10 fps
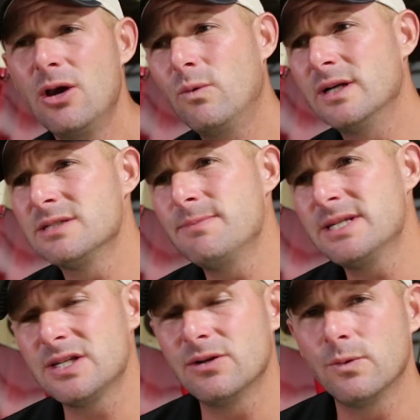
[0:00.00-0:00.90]
One's
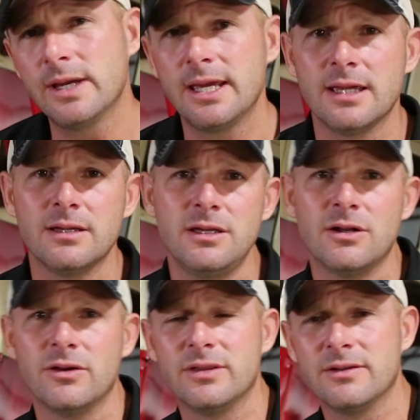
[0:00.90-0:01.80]
missing a wing.
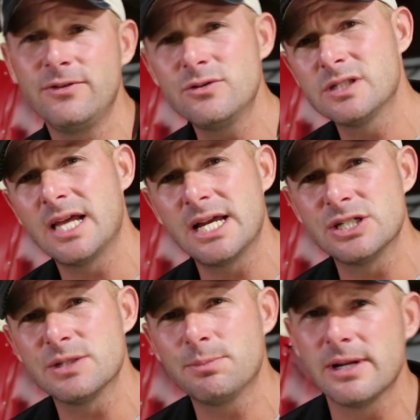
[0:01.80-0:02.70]
The fuselage
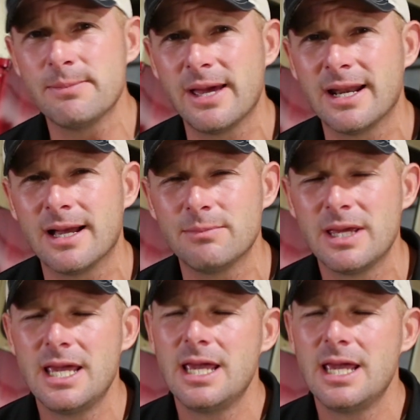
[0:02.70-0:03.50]
is pretty bent up."